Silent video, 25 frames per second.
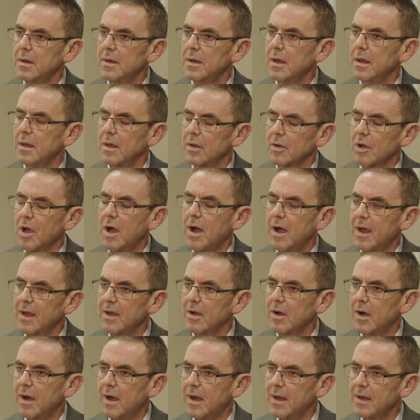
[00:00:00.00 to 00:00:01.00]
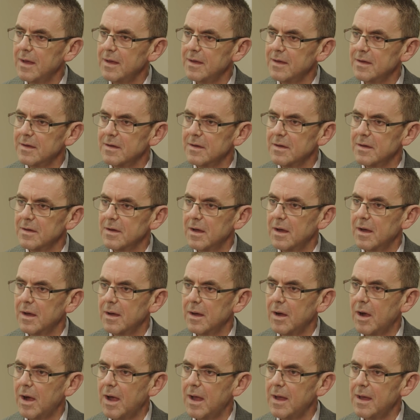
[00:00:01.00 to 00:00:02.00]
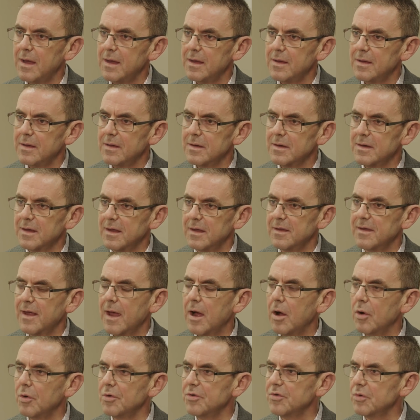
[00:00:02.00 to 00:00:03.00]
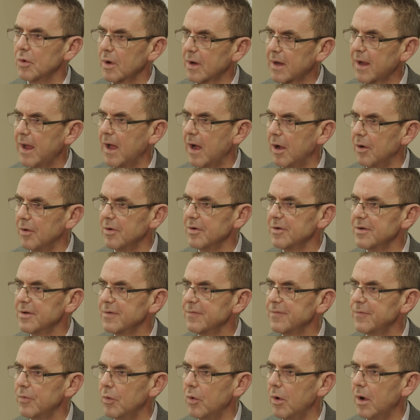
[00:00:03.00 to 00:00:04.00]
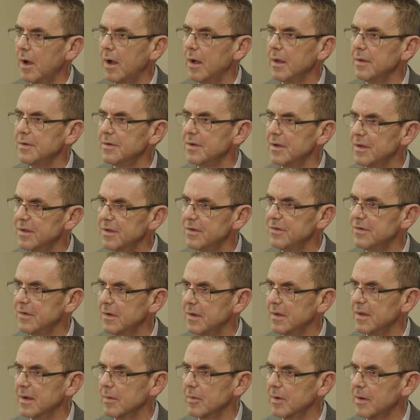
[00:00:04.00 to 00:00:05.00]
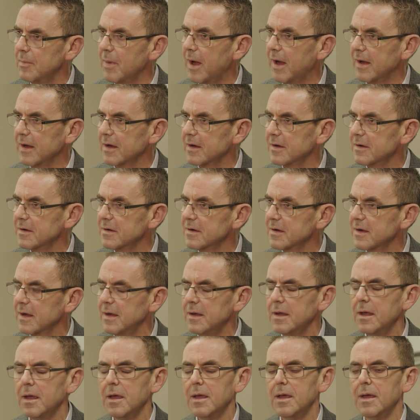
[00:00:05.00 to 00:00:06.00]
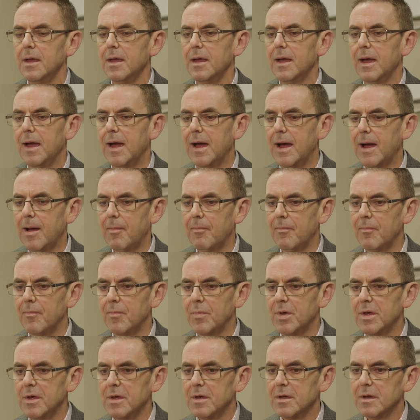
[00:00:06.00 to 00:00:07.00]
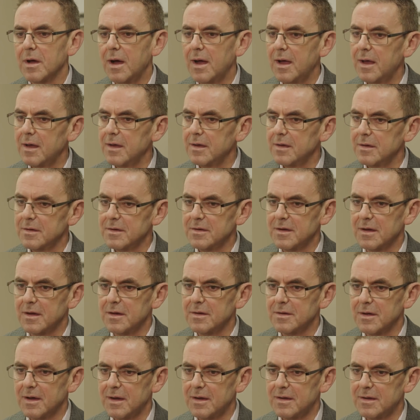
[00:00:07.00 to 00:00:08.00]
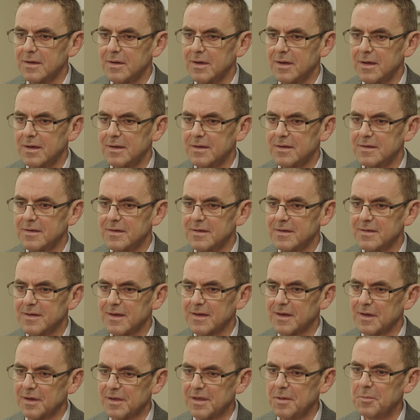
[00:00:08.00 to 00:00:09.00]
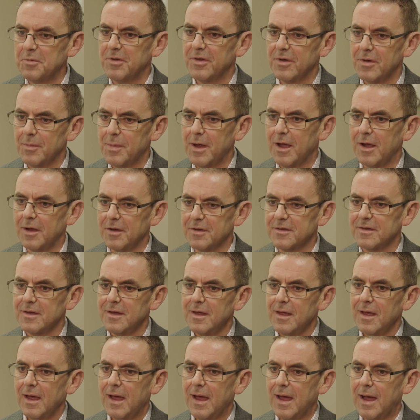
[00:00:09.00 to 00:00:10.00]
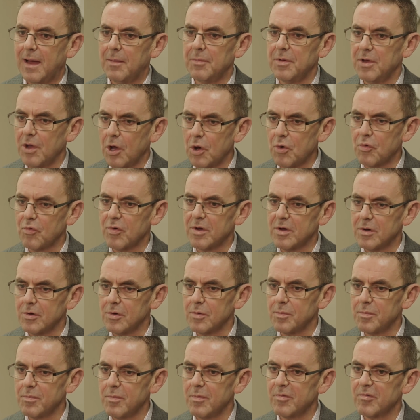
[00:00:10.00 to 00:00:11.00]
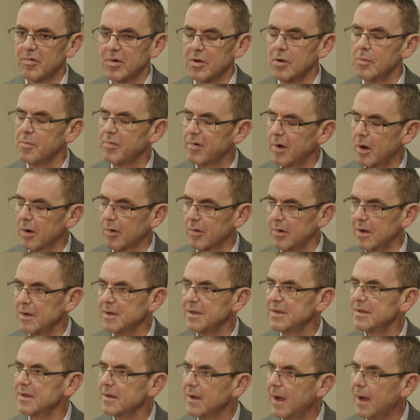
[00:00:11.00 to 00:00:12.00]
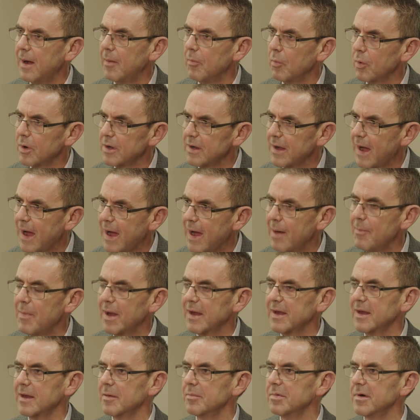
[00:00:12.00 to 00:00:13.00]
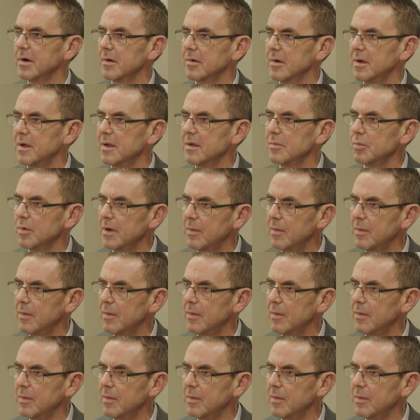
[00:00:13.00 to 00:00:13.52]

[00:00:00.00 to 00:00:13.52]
No, look, I get held to account for decisions that we make. Okay, I take exception about no real progress. We are making progress.